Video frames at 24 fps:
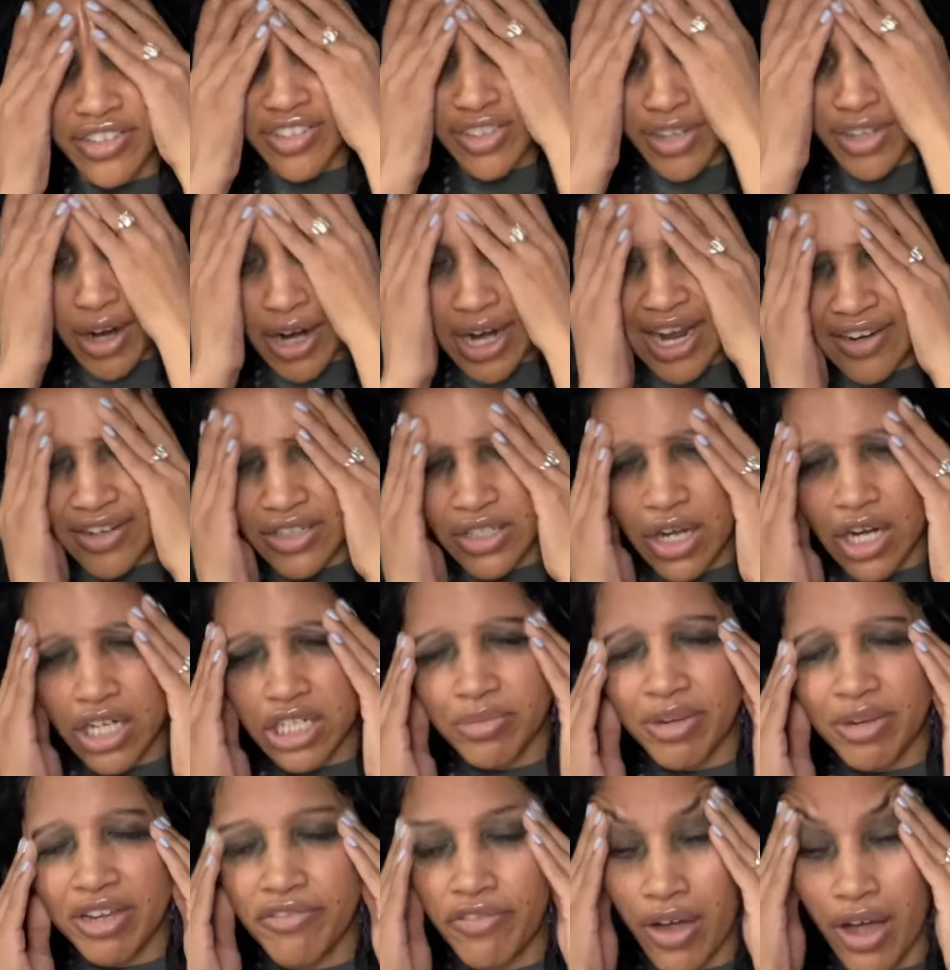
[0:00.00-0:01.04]
sorry, I had to talk to
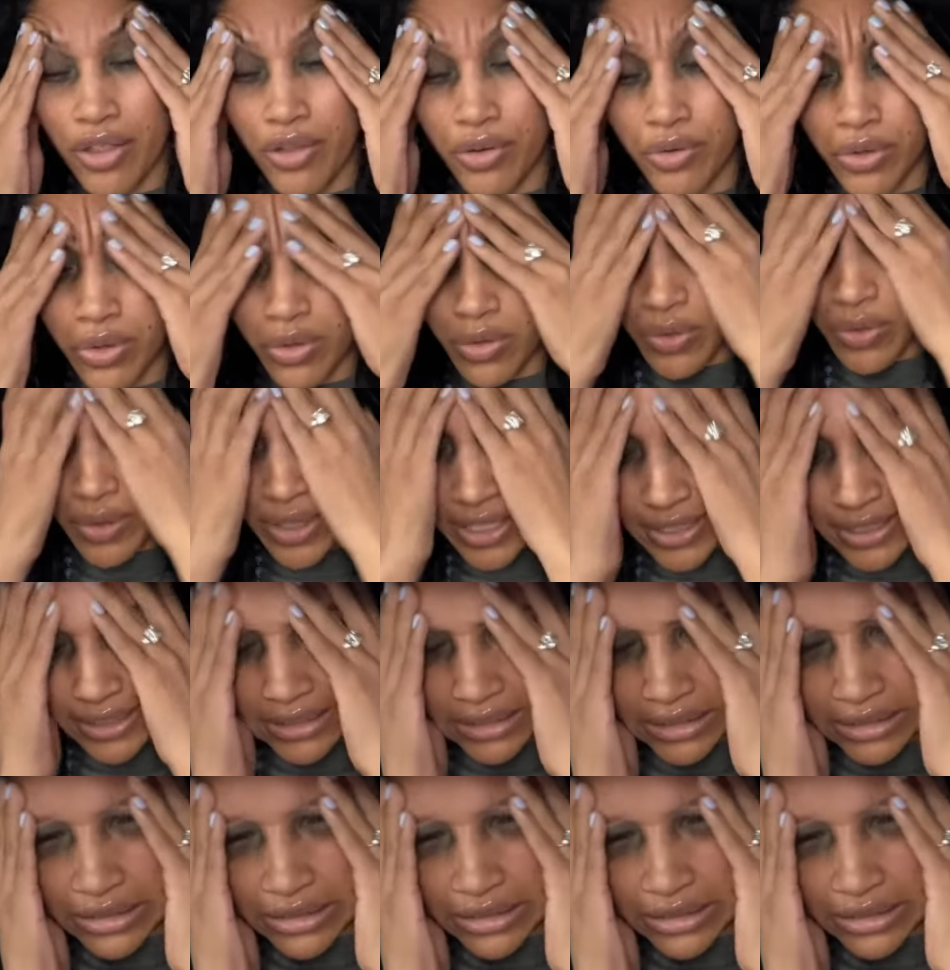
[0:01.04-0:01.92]
my father real quick.